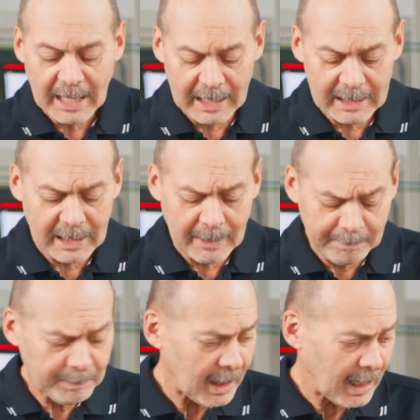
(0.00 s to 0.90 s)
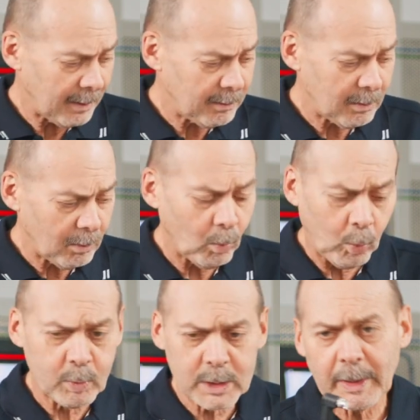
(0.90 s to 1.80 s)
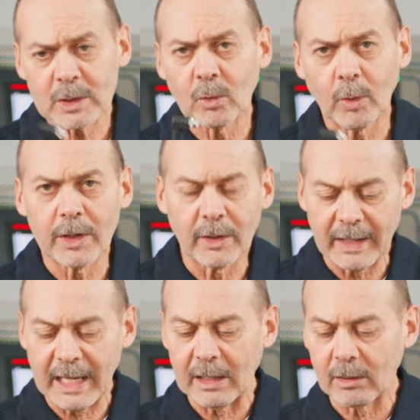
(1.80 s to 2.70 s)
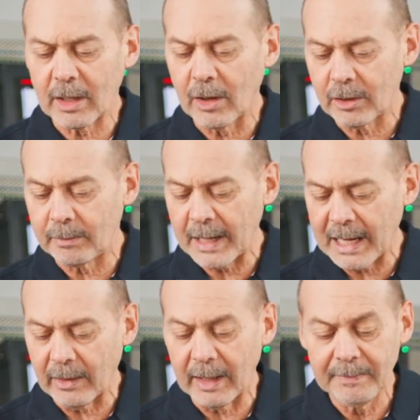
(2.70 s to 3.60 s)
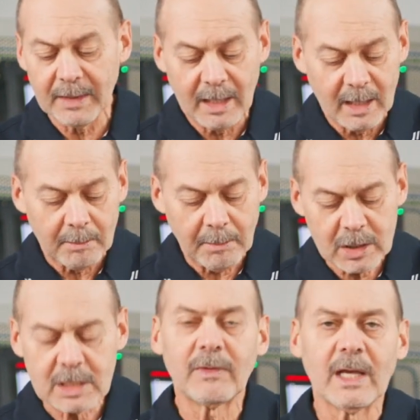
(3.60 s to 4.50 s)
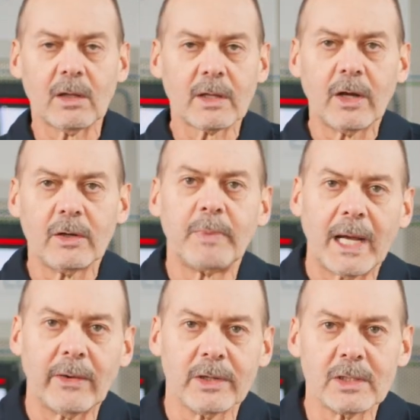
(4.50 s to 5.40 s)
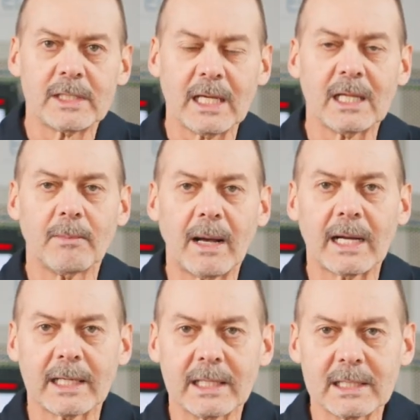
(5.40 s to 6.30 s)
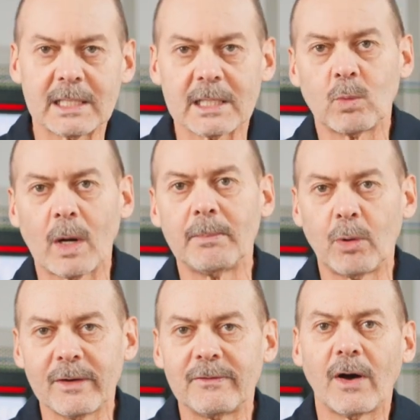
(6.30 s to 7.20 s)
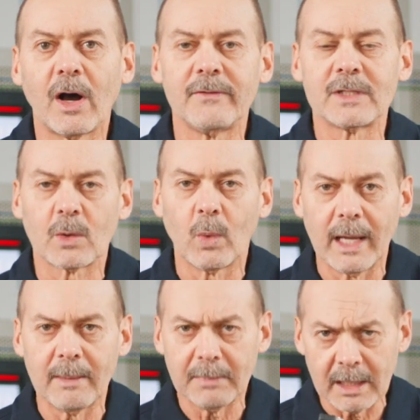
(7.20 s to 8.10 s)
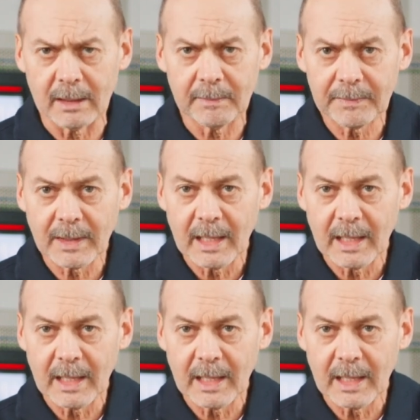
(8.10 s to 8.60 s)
And yeah, special word on the L-coded power. Most of the L-coded power you see in the market is just 1.5 square mil.